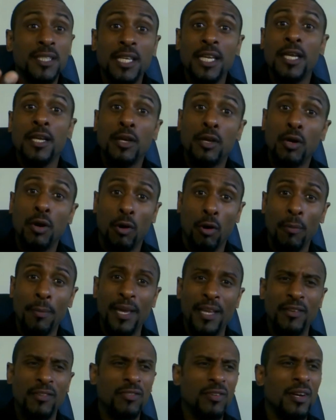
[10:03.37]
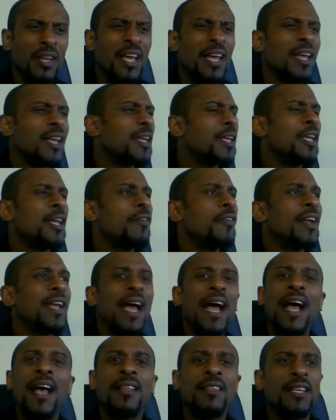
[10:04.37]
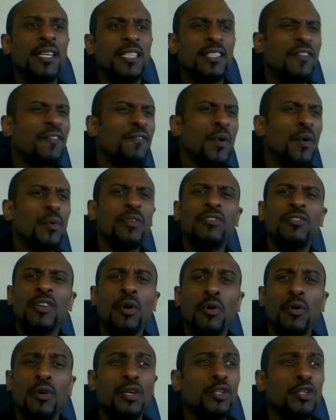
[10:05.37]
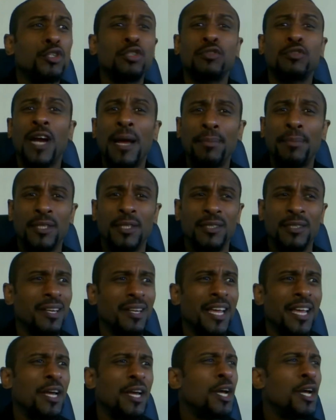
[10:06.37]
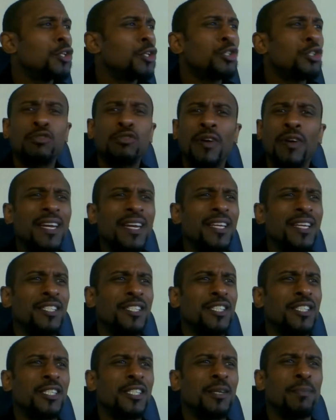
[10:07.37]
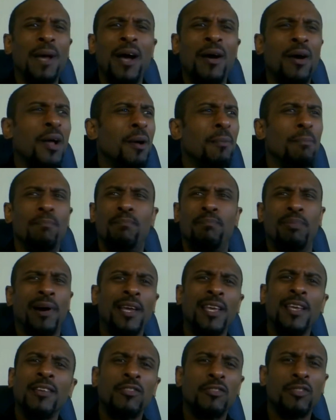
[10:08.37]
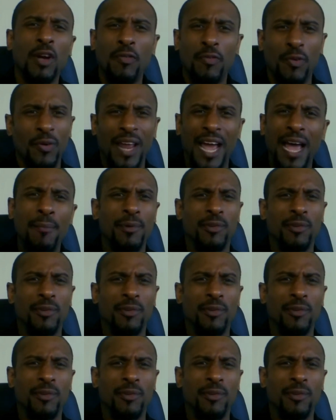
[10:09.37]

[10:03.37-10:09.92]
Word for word: seeing comments and hearing athletes focusing on contraptions like training is just about buying stuff on